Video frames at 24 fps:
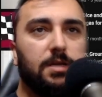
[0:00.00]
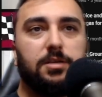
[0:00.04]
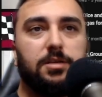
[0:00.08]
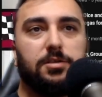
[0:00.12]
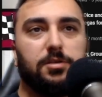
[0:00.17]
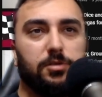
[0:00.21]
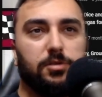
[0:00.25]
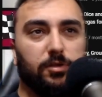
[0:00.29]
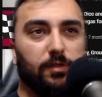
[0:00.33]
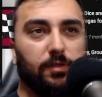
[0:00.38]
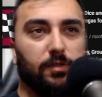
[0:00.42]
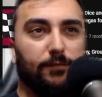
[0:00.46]

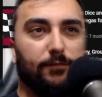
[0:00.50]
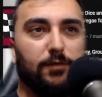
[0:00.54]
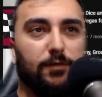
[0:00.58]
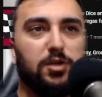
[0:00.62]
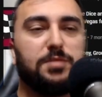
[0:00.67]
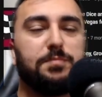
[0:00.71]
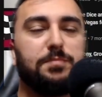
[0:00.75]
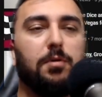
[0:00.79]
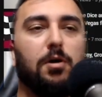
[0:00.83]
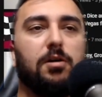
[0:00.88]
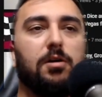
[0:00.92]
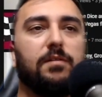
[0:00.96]
So the
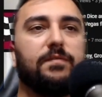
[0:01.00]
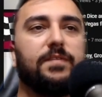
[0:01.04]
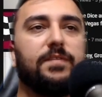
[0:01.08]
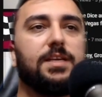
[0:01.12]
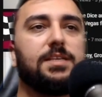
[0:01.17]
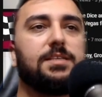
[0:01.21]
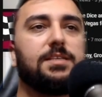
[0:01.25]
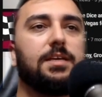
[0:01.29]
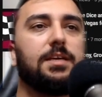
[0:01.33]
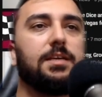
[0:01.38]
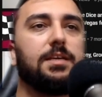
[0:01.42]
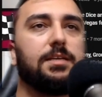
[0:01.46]
first part of
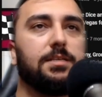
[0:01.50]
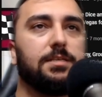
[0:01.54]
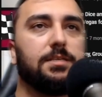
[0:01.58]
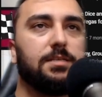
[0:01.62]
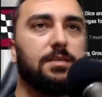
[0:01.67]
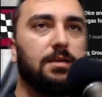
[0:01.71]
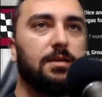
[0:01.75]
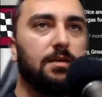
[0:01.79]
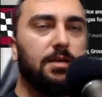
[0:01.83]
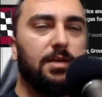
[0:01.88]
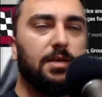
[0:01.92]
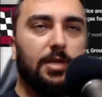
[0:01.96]
this is
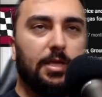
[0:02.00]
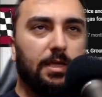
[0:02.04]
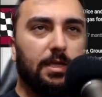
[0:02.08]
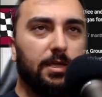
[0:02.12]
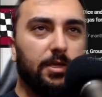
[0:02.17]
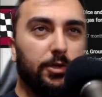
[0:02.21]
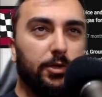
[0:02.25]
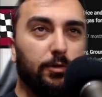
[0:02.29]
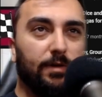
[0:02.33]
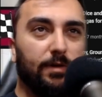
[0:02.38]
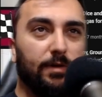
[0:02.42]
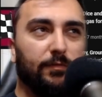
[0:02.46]

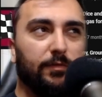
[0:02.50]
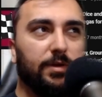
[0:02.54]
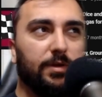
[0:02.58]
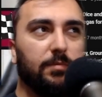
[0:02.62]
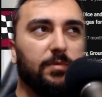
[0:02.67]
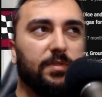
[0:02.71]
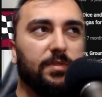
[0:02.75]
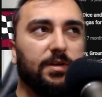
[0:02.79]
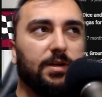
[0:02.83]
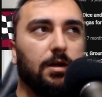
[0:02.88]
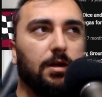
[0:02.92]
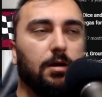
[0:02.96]
you have freedom
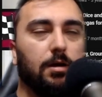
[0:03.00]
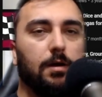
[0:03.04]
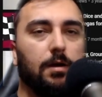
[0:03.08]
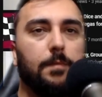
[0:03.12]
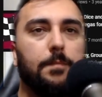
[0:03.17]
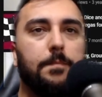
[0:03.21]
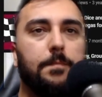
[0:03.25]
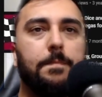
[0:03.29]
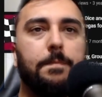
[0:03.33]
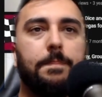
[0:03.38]
with a car.